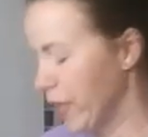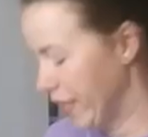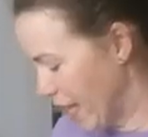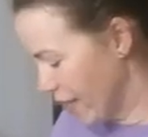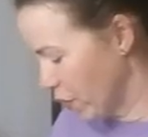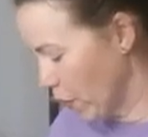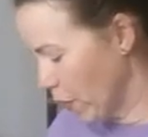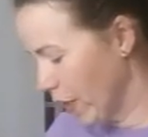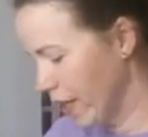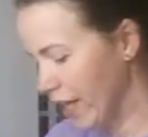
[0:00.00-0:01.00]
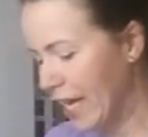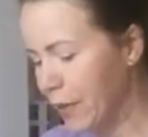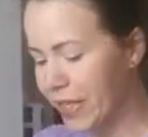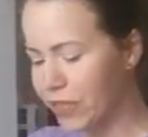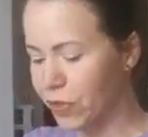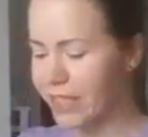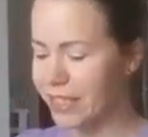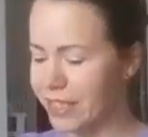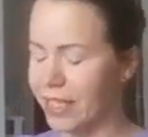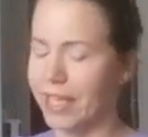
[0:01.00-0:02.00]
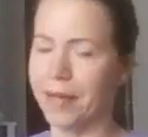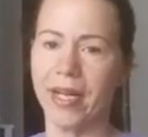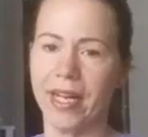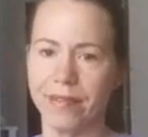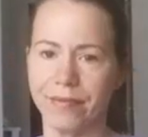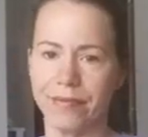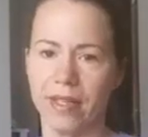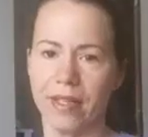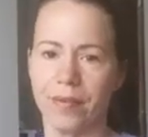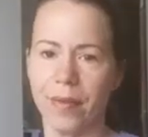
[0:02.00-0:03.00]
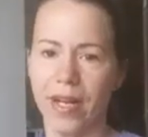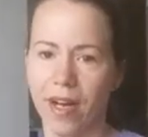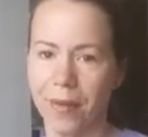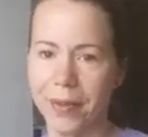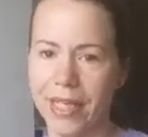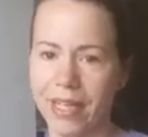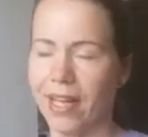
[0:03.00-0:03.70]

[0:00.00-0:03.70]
But yeah, so anyway, so this is like my hobby.